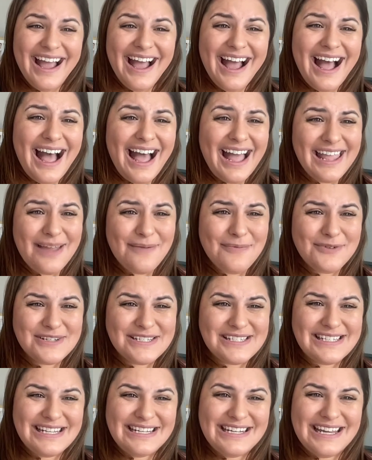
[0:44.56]
Hi, I'm
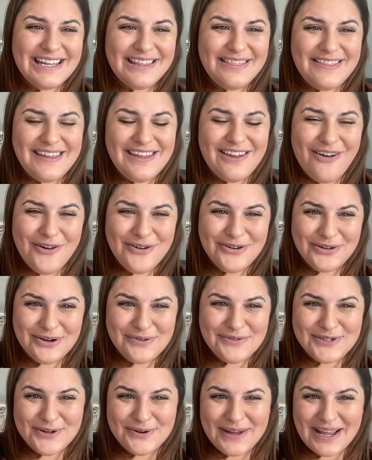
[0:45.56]
Christina, the owner
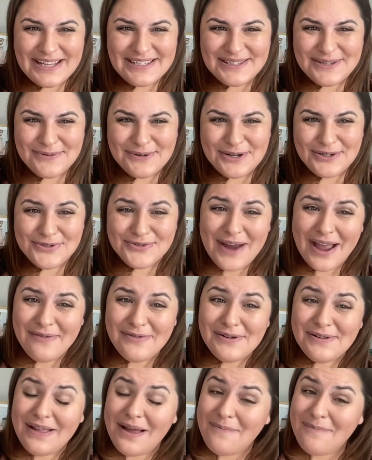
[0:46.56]
of Showcase the World
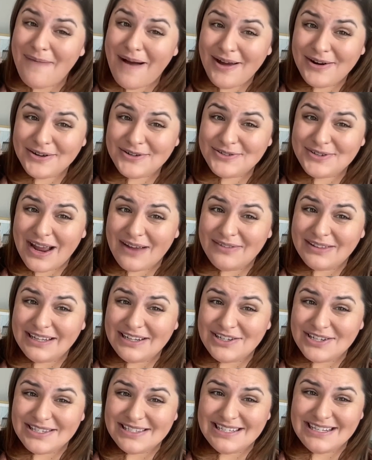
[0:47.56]
Travel, a modern travel
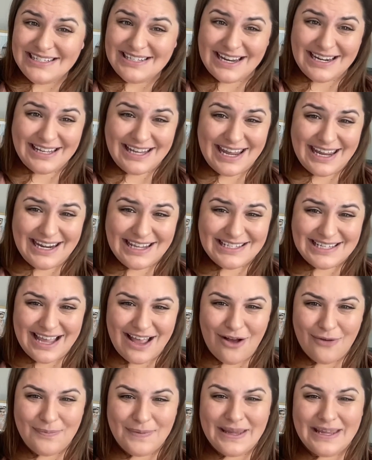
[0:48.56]
agency dedicated to
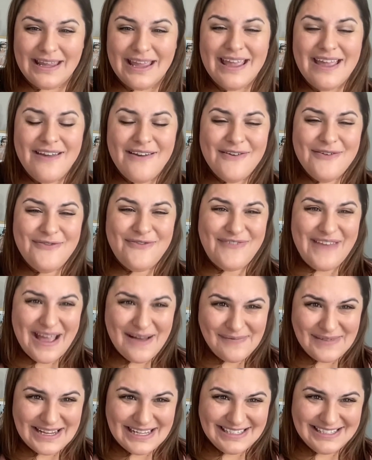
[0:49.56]
helping
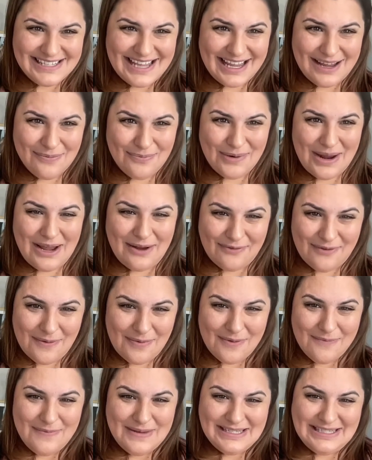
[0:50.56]
families take a break from
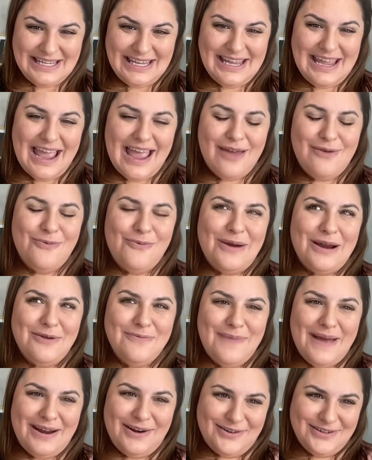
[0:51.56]
the busy, and where
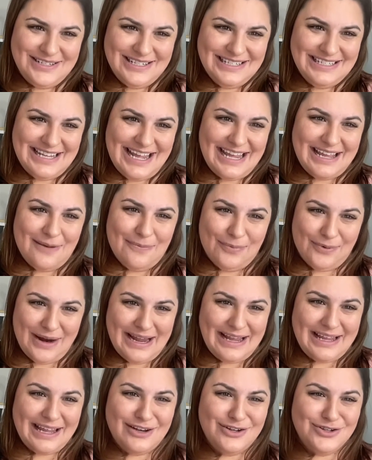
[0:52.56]
better to take a
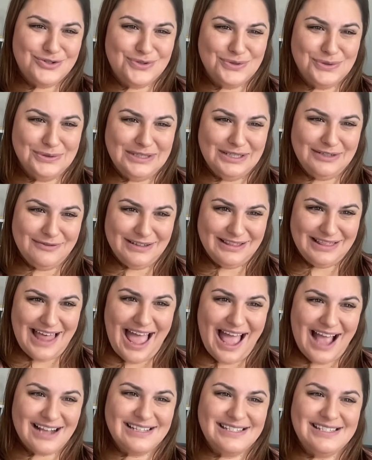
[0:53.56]
break and truly
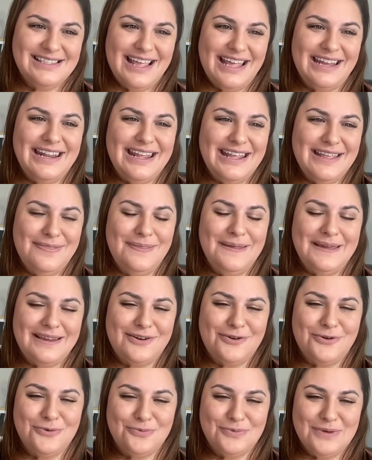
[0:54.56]
relax than in the
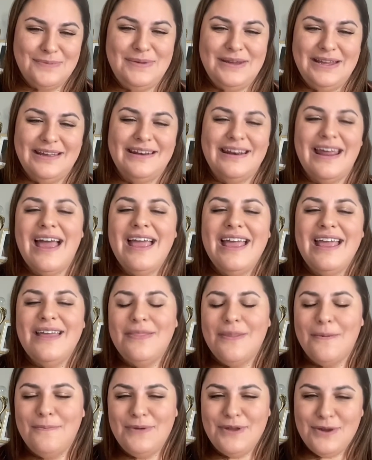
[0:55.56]
Caribbean,
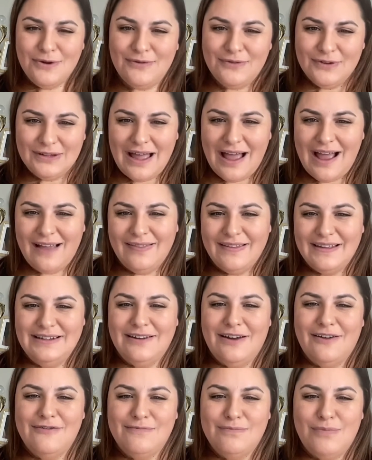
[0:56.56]
the beautiful island
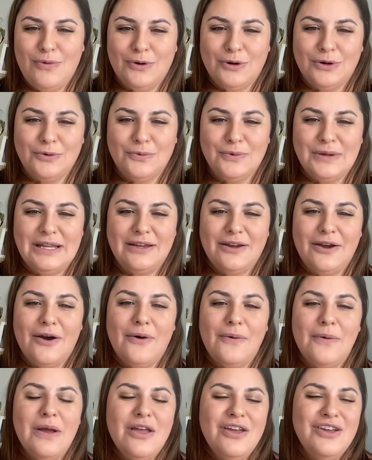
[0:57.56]
of Puerto
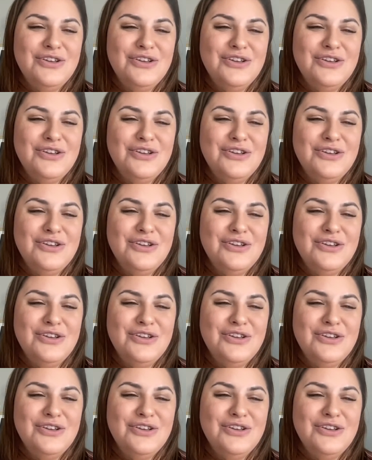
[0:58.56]
Rico.